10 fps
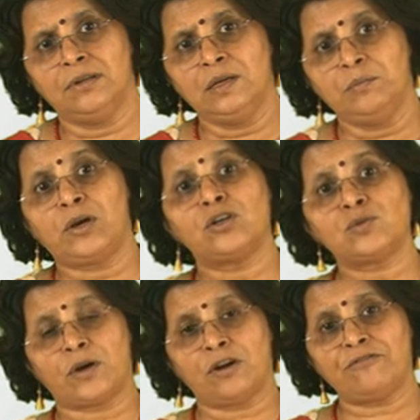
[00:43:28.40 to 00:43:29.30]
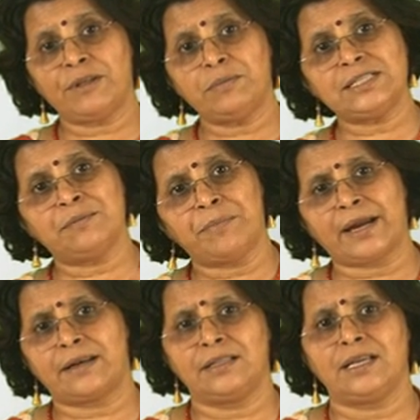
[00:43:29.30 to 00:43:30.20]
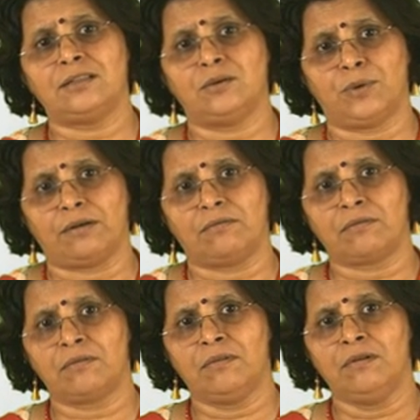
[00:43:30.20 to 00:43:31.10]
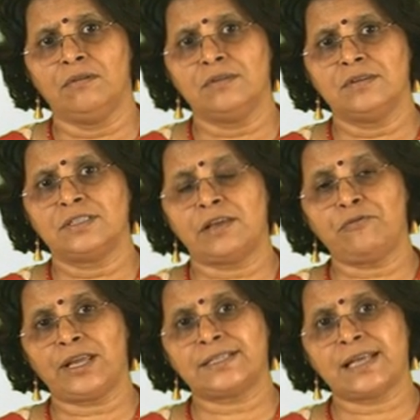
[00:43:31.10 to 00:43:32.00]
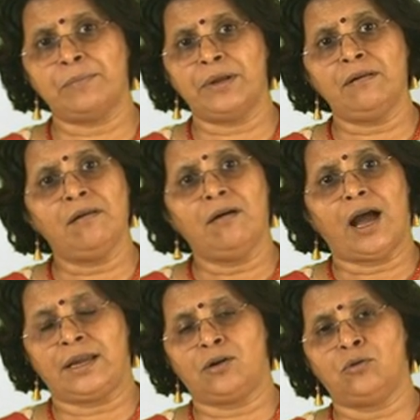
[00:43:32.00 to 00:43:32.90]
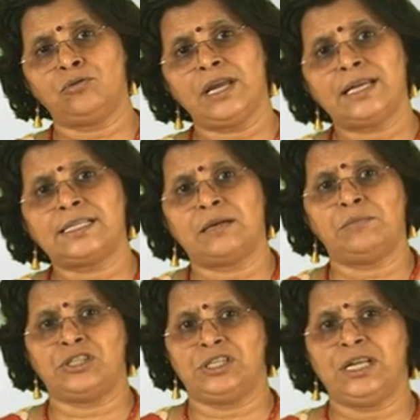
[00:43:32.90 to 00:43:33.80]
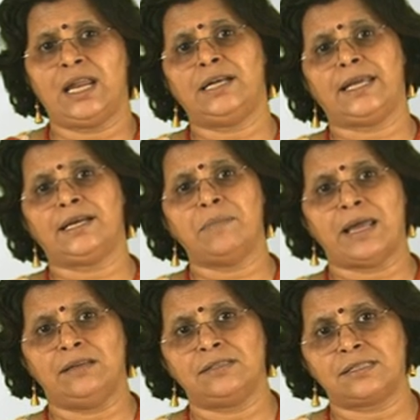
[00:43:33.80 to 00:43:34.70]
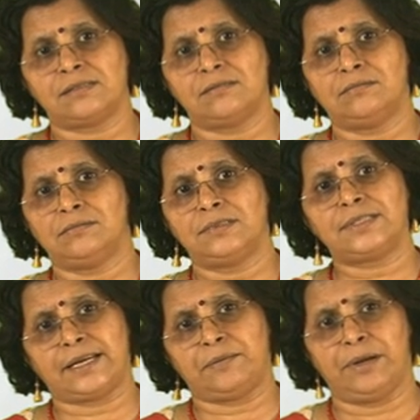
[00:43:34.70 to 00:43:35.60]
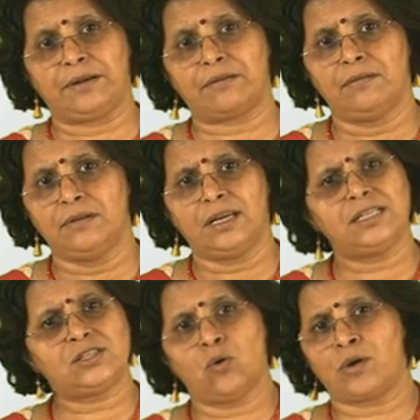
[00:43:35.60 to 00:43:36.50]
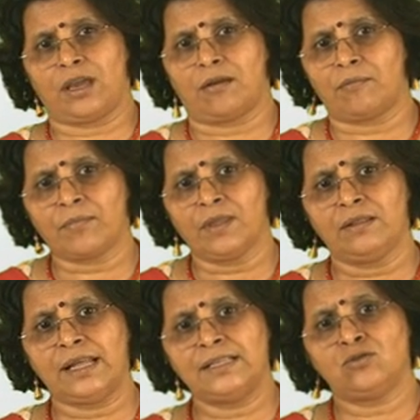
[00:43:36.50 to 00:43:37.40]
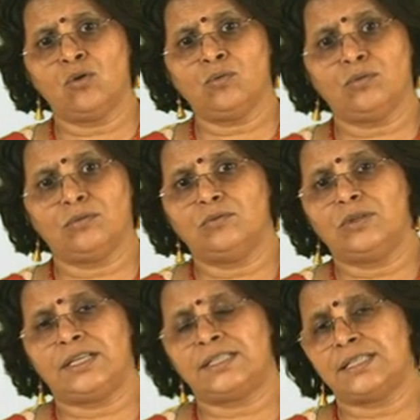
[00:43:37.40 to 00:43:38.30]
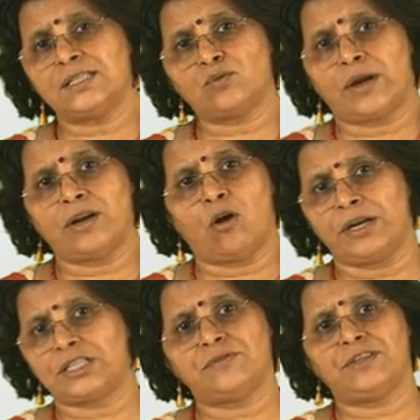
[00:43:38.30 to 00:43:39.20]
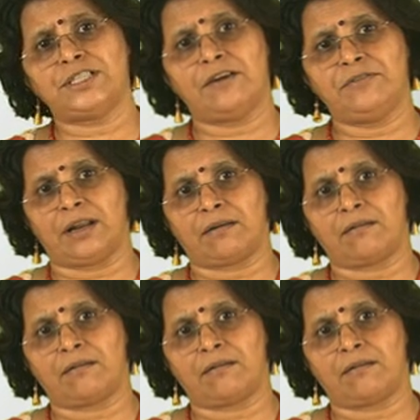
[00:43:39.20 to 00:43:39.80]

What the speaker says: because one of them is impacting the other one. Say for example, I go to the ATM machine and I take a balance statement. It's okay. It's just one operation which I have done.